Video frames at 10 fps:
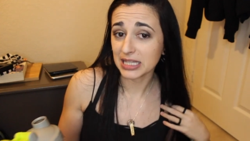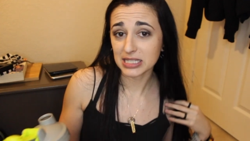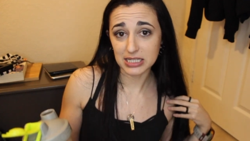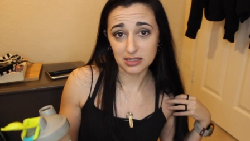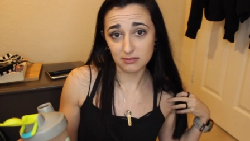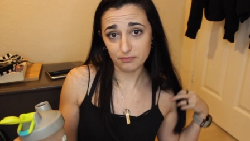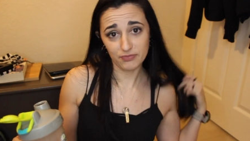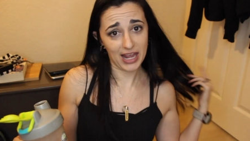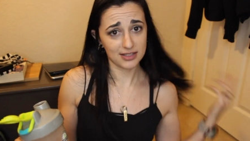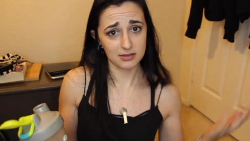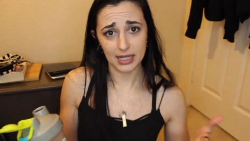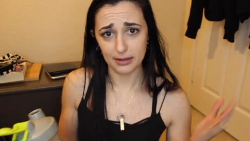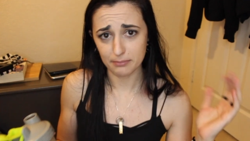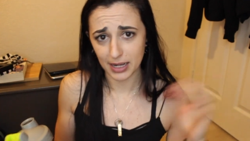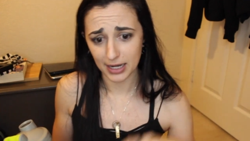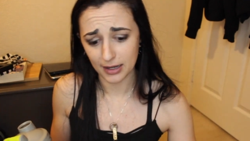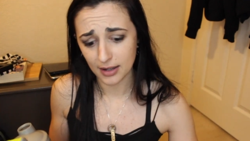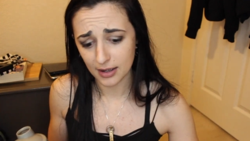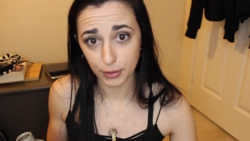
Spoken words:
this in as like my